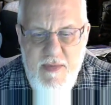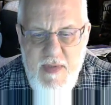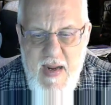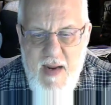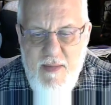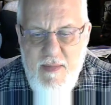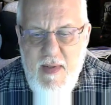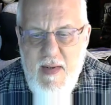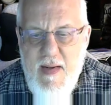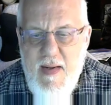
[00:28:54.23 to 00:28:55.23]
And then you
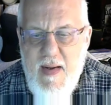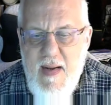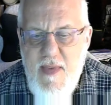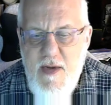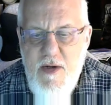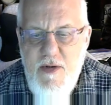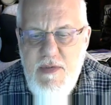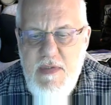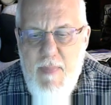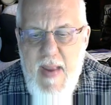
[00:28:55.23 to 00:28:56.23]
use the batteries
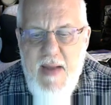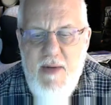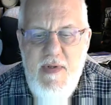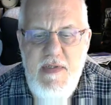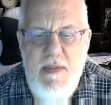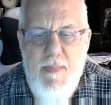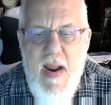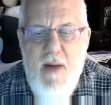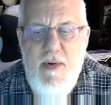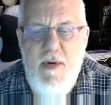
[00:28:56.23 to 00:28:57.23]
to power your
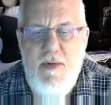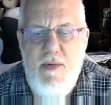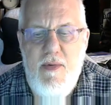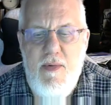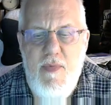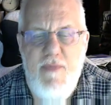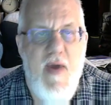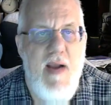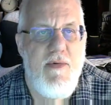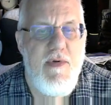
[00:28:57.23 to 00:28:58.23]
refineries when you're
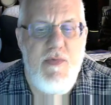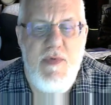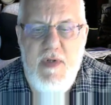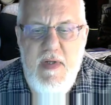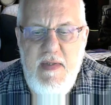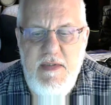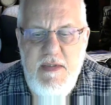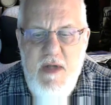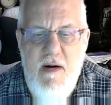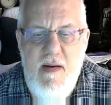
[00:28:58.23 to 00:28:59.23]
getting started.
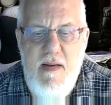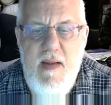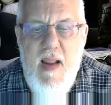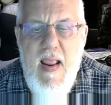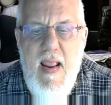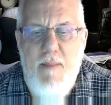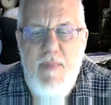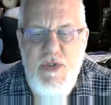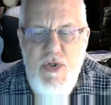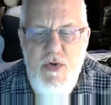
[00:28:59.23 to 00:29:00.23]
But you know in the
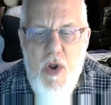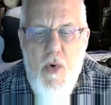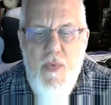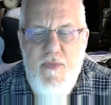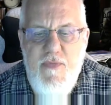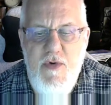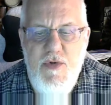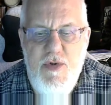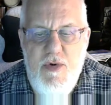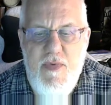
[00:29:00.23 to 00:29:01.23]
future that you're going to
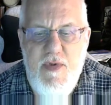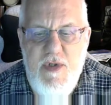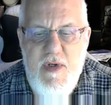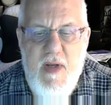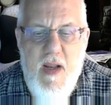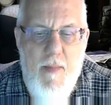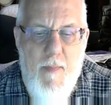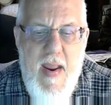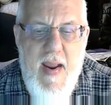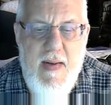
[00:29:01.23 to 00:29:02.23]
come back and
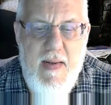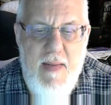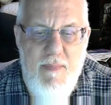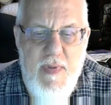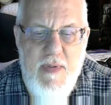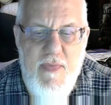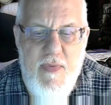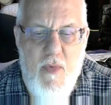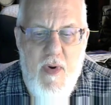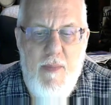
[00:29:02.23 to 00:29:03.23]
build the water pumps
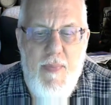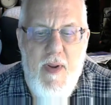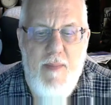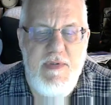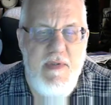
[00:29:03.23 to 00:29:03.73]
and the power plants